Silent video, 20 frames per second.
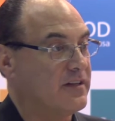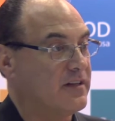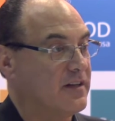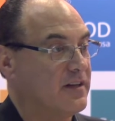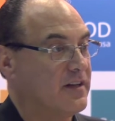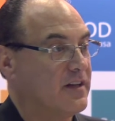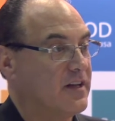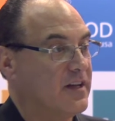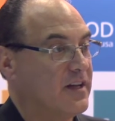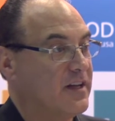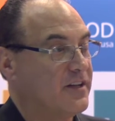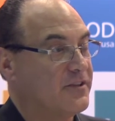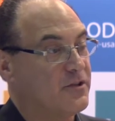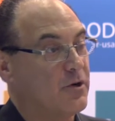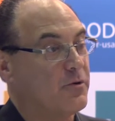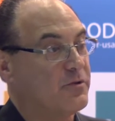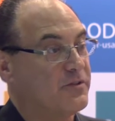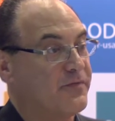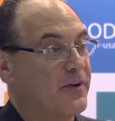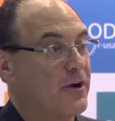Hmm.
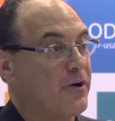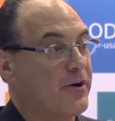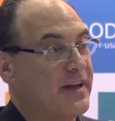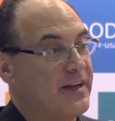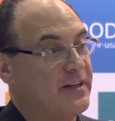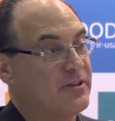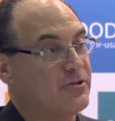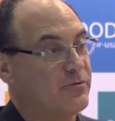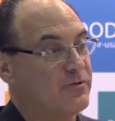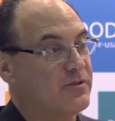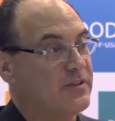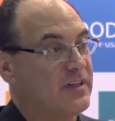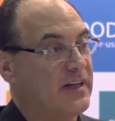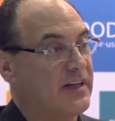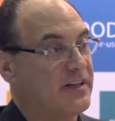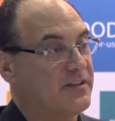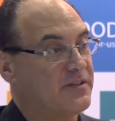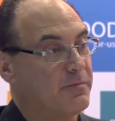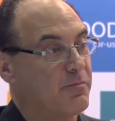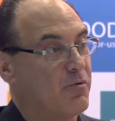So it's very
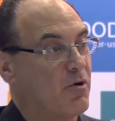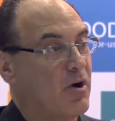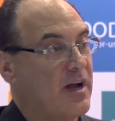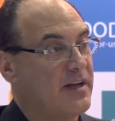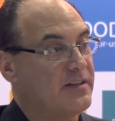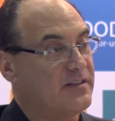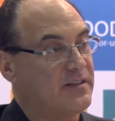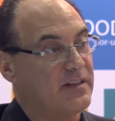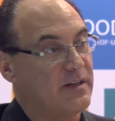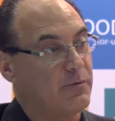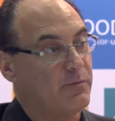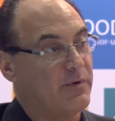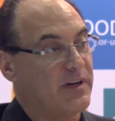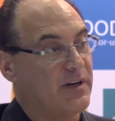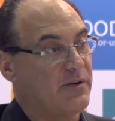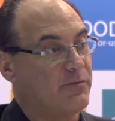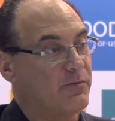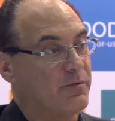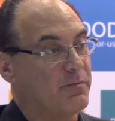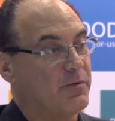interesting and surprising that we
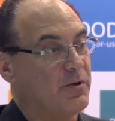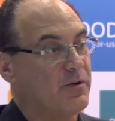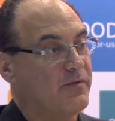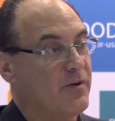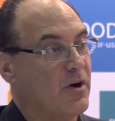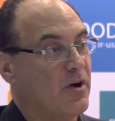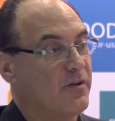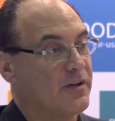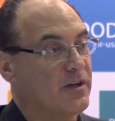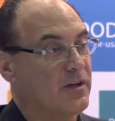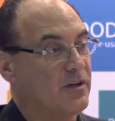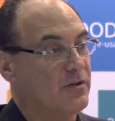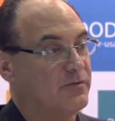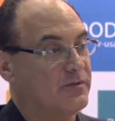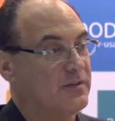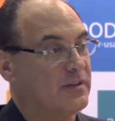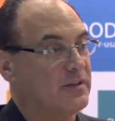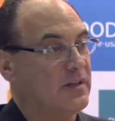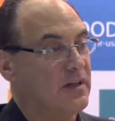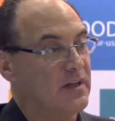can remove all the
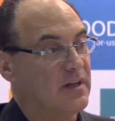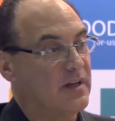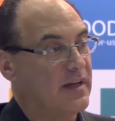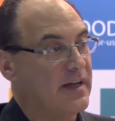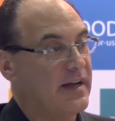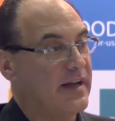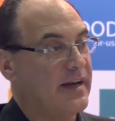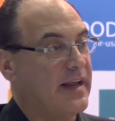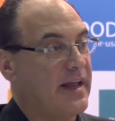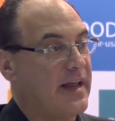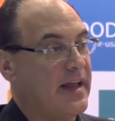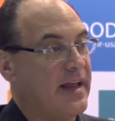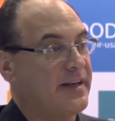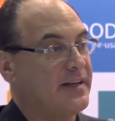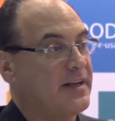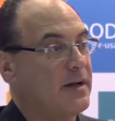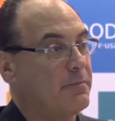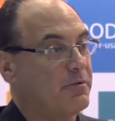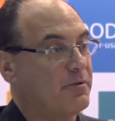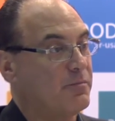gluten and
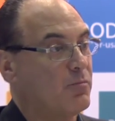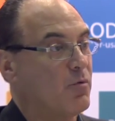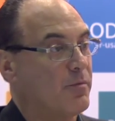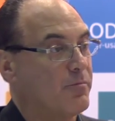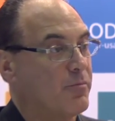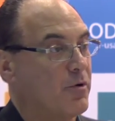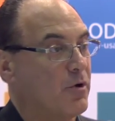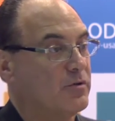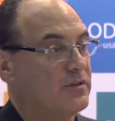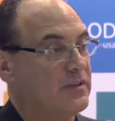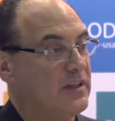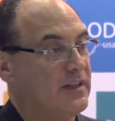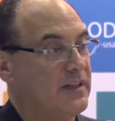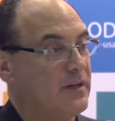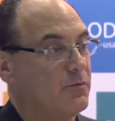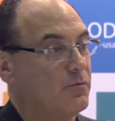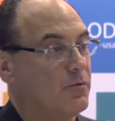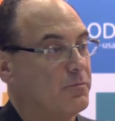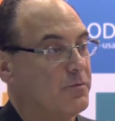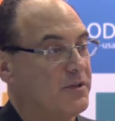end up with more protein
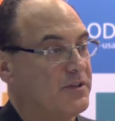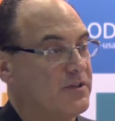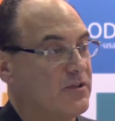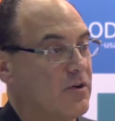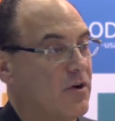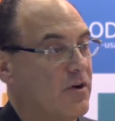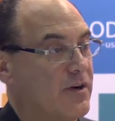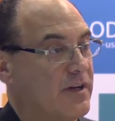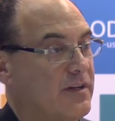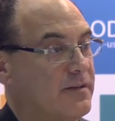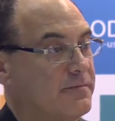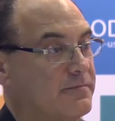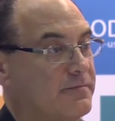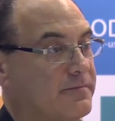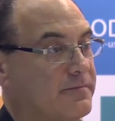than when we started.